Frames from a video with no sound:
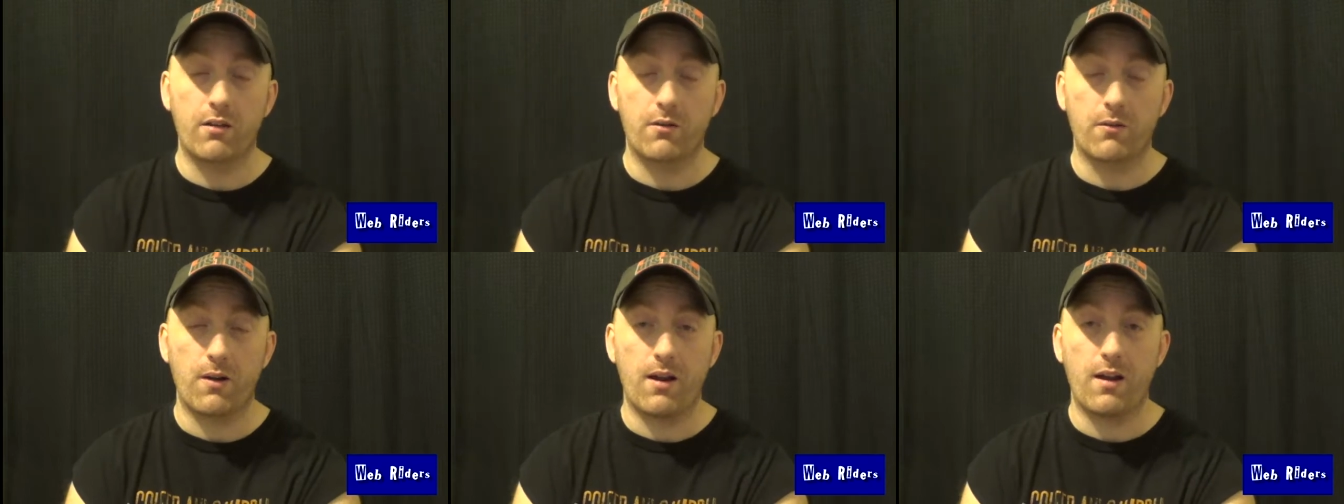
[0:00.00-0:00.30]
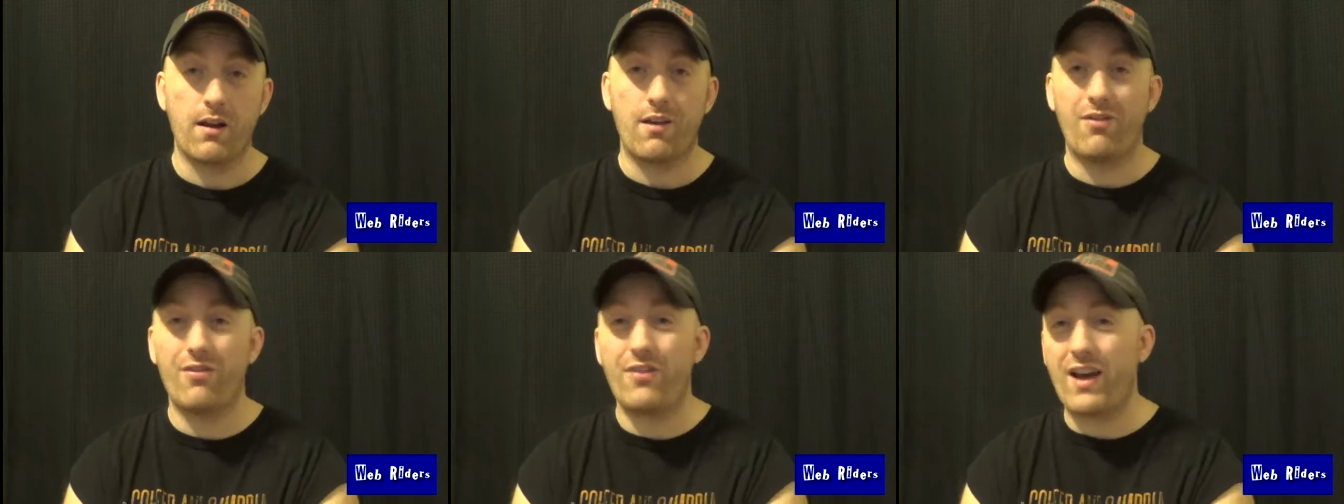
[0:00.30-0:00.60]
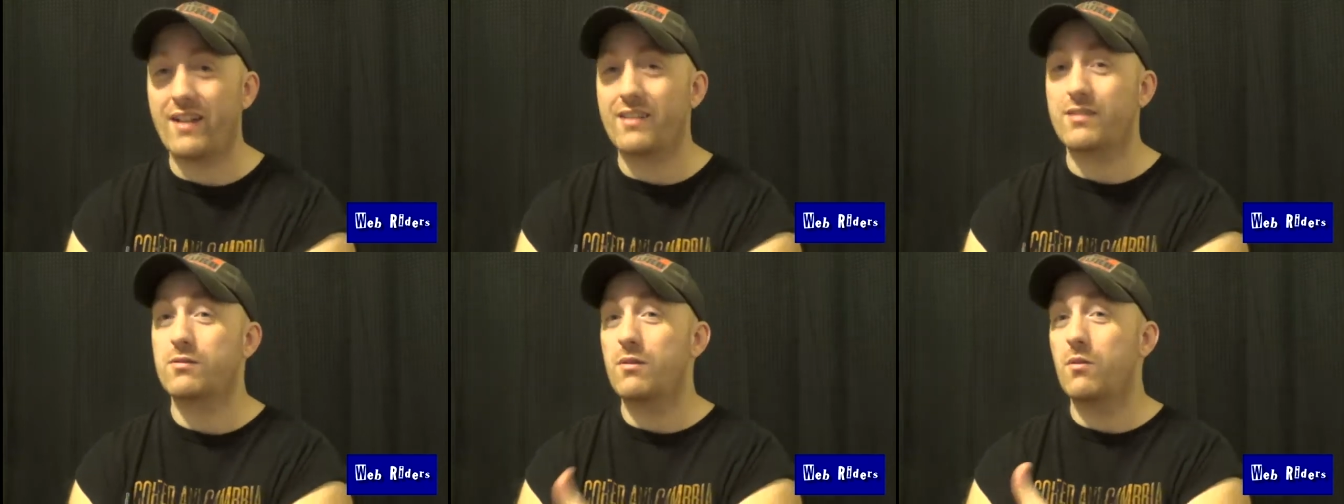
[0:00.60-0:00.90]
right and
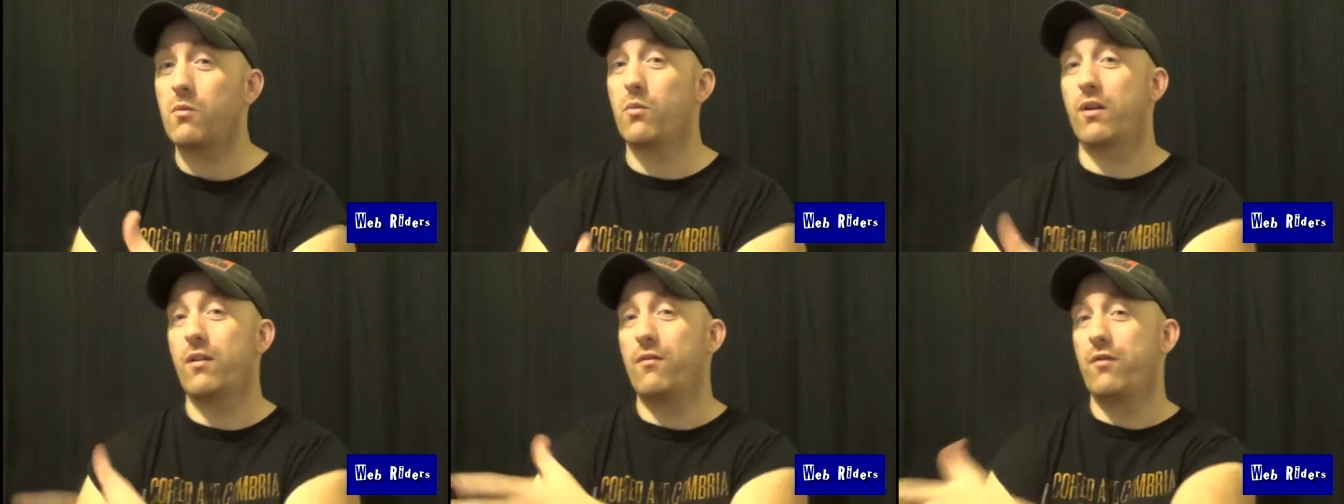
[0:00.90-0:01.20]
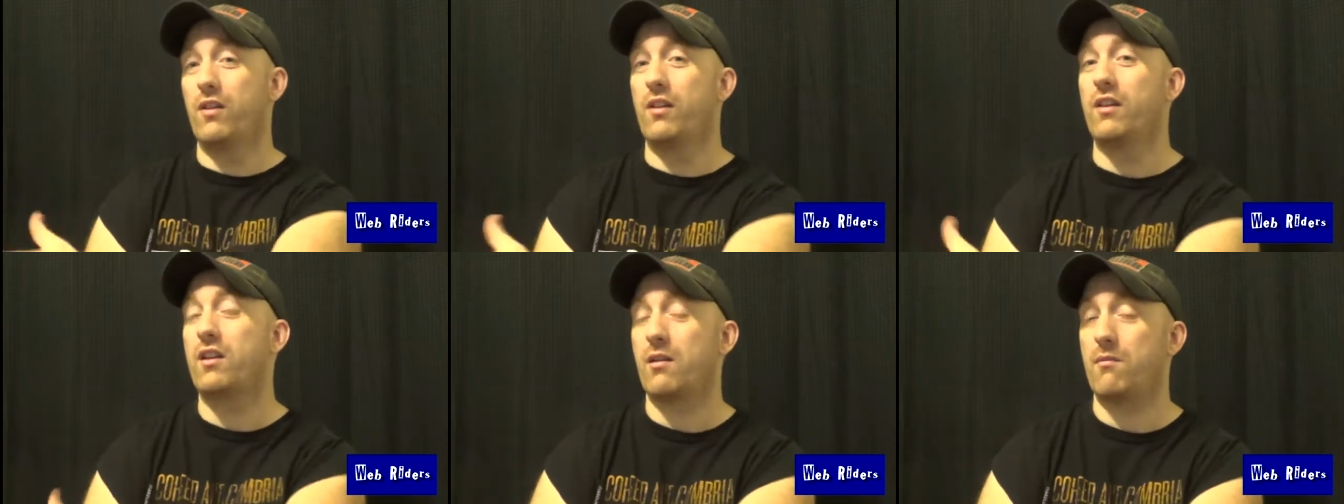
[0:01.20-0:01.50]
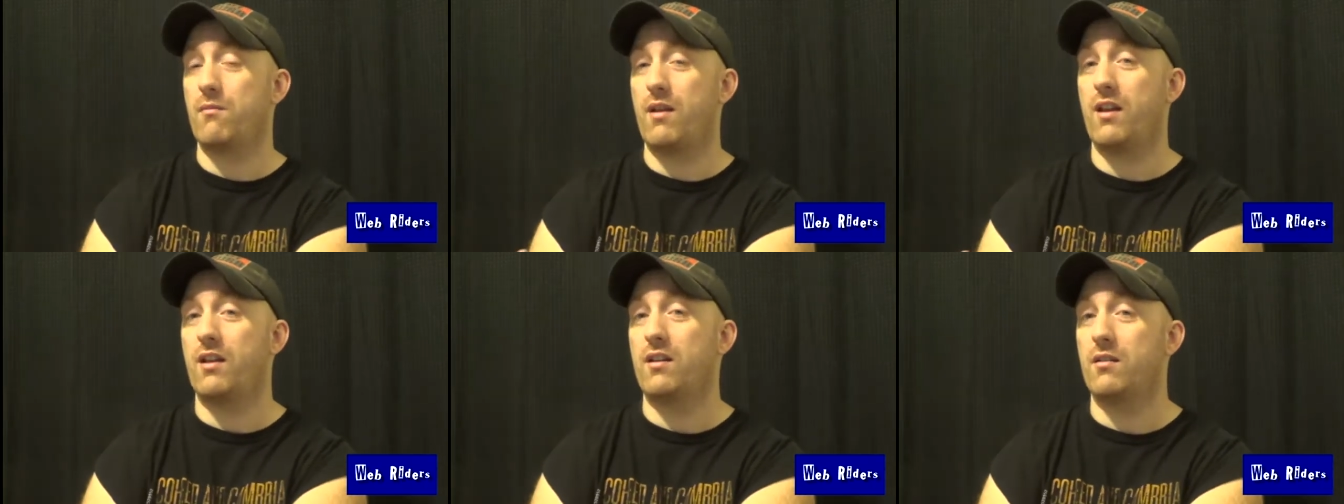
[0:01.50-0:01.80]
that's what affiliate
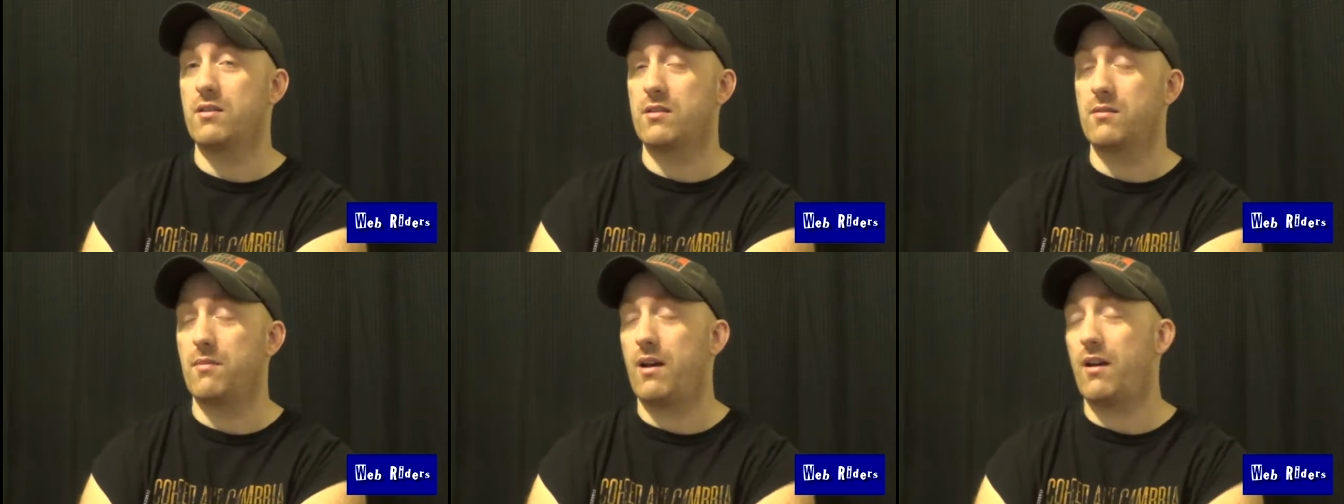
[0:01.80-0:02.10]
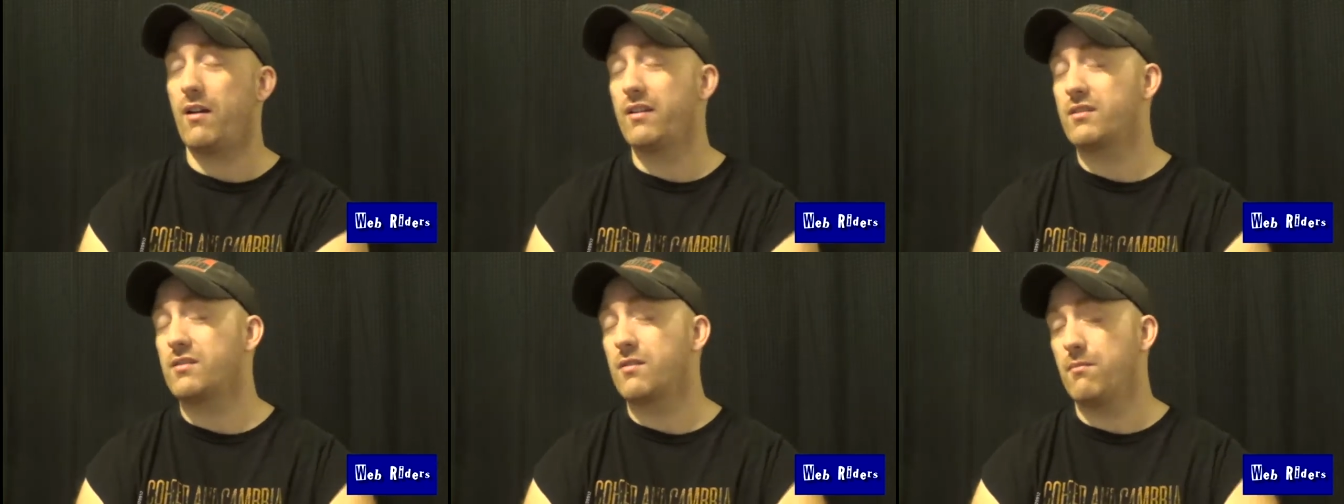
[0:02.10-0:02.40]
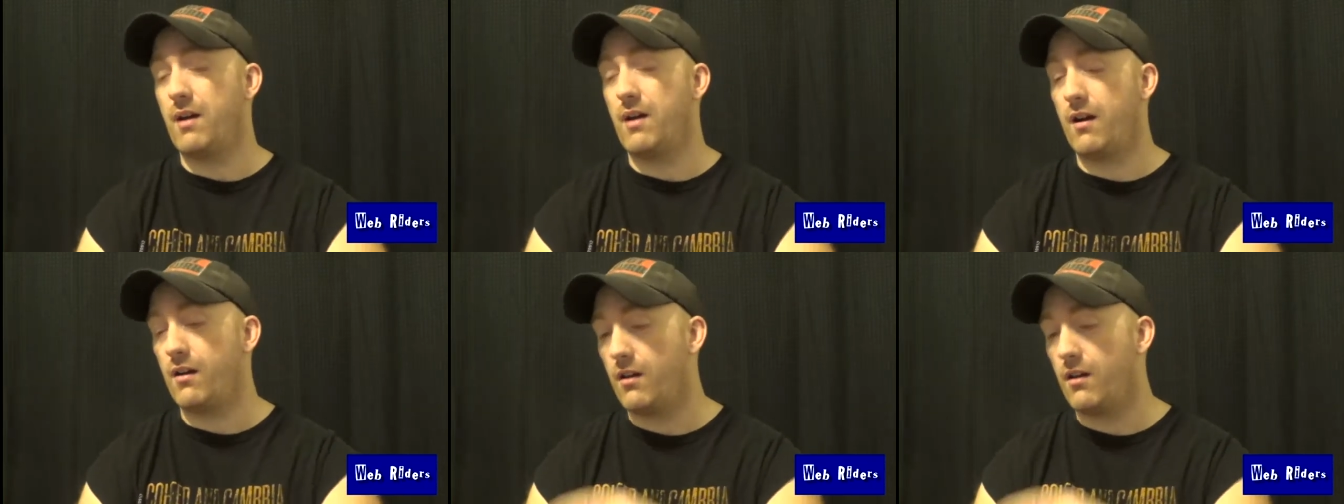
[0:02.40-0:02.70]
command is about it's
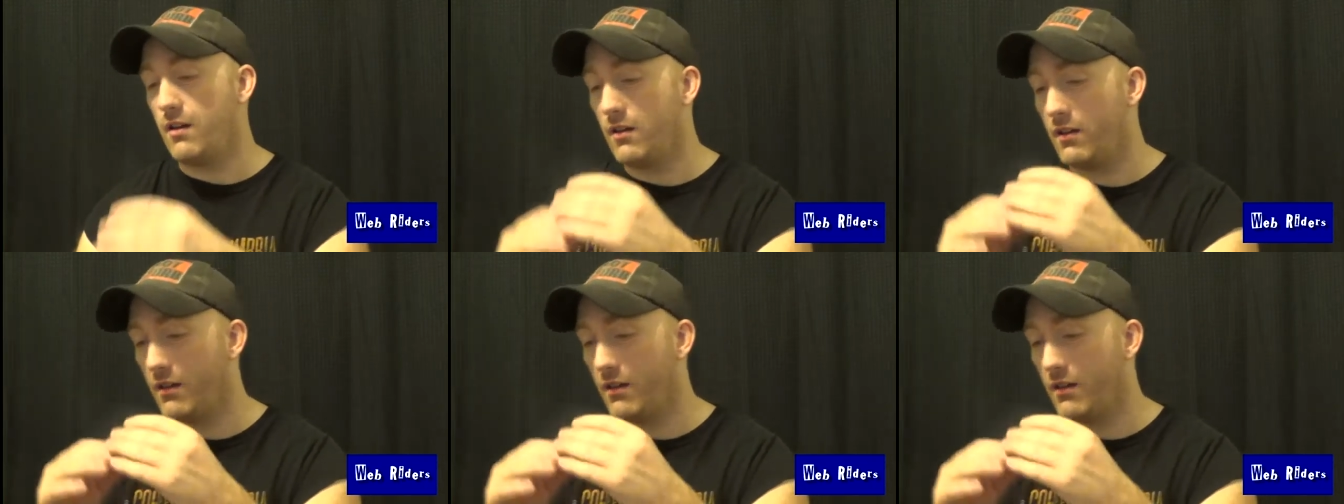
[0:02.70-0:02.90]
about